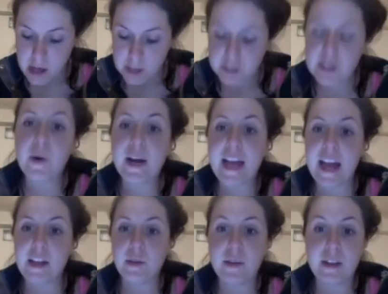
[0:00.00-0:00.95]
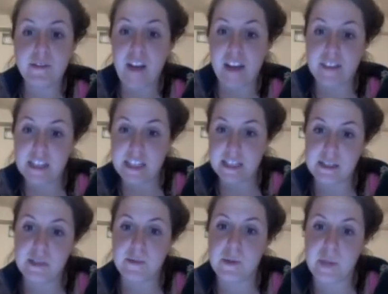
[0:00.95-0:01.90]
So again, you can find the
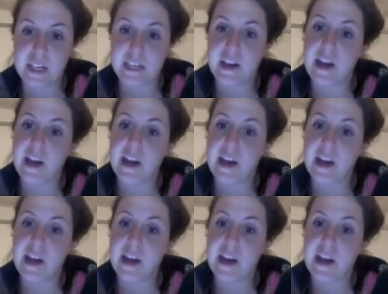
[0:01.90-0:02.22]
distance between,